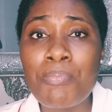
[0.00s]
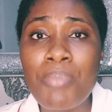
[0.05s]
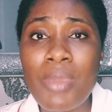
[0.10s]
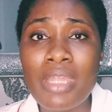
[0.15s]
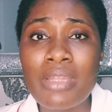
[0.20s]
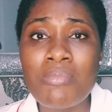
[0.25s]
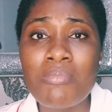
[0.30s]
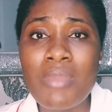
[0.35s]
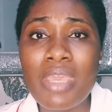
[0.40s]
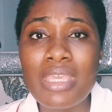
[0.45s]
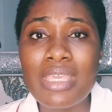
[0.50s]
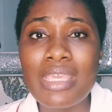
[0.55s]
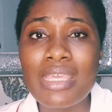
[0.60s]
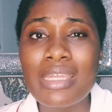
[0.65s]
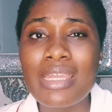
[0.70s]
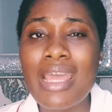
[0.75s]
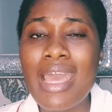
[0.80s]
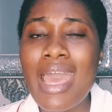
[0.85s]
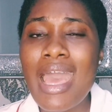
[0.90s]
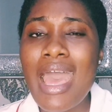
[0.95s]
bed
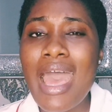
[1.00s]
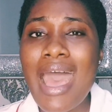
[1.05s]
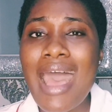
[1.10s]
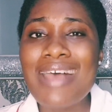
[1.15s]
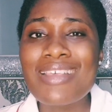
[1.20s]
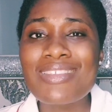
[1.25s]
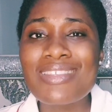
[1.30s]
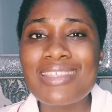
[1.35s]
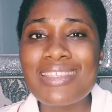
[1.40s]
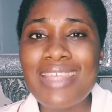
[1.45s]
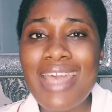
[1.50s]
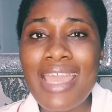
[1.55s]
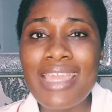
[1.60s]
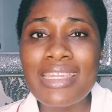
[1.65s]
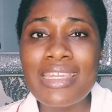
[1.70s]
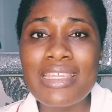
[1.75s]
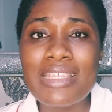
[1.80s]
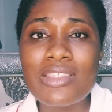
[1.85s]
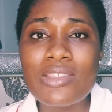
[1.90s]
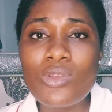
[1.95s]
making and
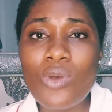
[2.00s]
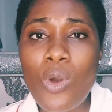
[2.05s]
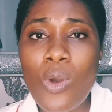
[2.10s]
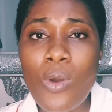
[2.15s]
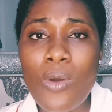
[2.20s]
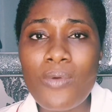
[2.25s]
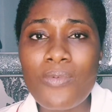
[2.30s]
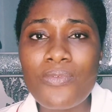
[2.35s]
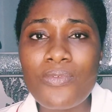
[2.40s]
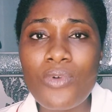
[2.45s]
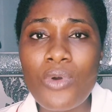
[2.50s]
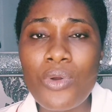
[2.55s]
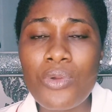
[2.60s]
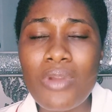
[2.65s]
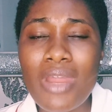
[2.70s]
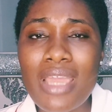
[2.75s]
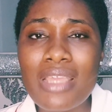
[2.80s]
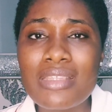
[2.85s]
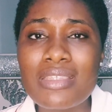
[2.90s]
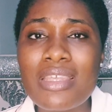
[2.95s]
sign it off, all
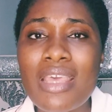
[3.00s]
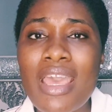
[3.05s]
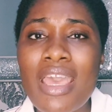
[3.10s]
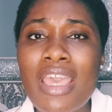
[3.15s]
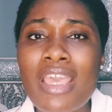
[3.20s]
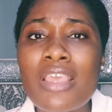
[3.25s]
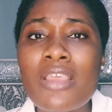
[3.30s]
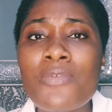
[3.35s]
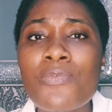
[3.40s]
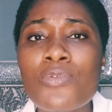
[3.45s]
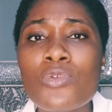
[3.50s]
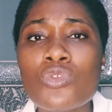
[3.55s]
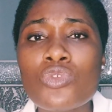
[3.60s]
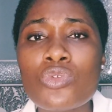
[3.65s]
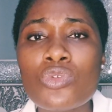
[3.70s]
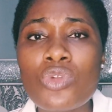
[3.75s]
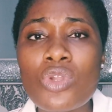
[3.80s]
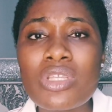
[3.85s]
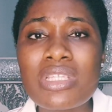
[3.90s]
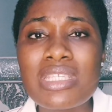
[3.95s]
right, if you do
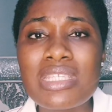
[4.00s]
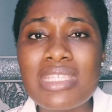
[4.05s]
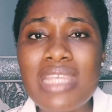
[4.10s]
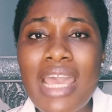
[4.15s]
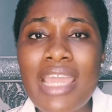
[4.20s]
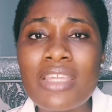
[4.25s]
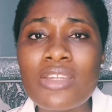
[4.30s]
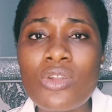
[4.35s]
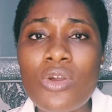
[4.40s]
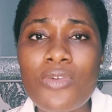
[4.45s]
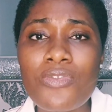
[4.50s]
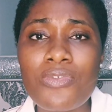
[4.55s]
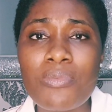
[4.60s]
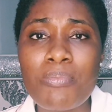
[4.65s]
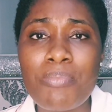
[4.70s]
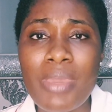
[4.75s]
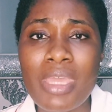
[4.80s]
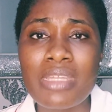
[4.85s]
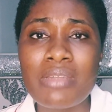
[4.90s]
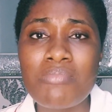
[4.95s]
not sign off
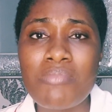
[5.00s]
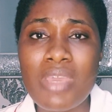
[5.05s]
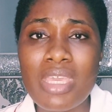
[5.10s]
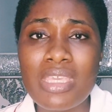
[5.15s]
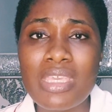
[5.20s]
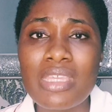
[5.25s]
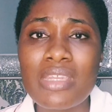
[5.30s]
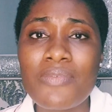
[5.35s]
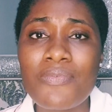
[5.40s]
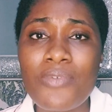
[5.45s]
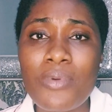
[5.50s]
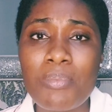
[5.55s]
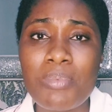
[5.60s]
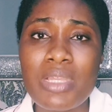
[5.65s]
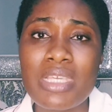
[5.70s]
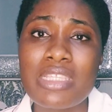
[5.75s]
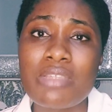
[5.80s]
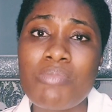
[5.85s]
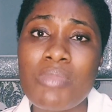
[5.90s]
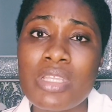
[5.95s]
bed making for
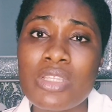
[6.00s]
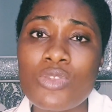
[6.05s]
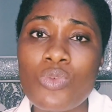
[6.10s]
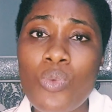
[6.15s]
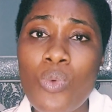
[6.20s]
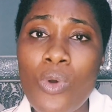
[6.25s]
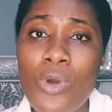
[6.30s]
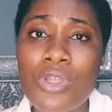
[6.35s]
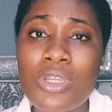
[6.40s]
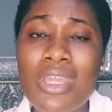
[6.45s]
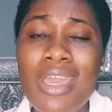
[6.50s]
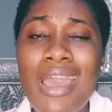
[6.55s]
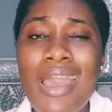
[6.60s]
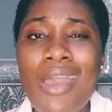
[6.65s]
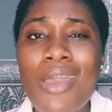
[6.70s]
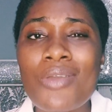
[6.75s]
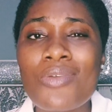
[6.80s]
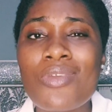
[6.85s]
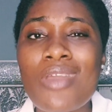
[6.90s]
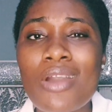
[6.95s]
placement 1,
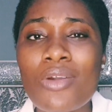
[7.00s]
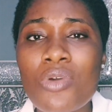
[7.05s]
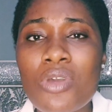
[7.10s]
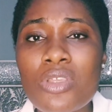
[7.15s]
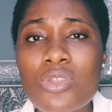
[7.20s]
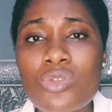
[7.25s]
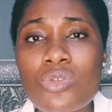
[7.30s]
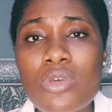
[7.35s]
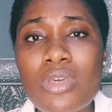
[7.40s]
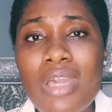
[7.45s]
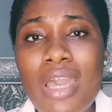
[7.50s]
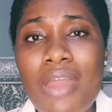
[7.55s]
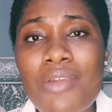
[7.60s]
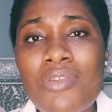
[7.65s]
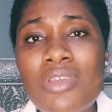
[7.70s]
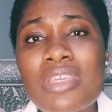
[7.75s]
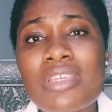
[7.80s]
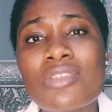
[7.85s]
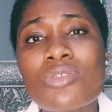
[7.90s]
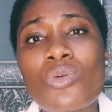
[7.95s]
you are going to
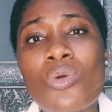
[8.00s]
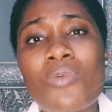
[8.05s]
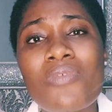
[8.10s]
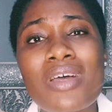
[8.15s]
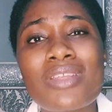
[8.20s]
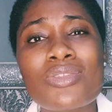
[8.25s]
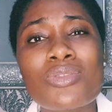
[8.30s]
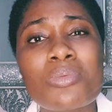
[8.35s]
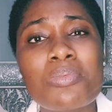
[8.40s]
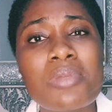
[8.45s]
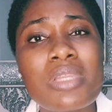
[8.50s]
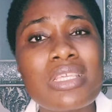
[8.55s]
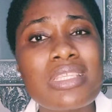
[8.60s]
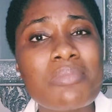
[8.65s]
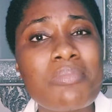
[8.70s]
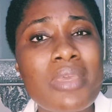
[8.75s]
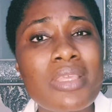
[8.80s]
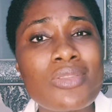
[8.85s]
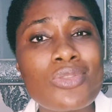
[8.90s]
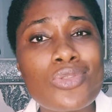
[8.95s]
carry it over to
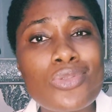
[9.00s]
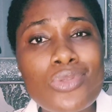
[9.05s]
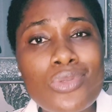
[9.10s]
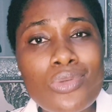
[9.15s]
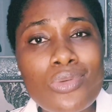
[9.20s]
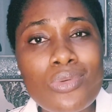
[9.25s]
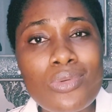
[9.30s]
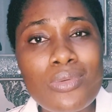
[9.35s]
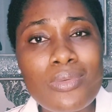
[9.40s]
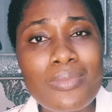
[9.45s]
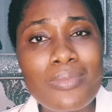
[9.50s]
placement 2.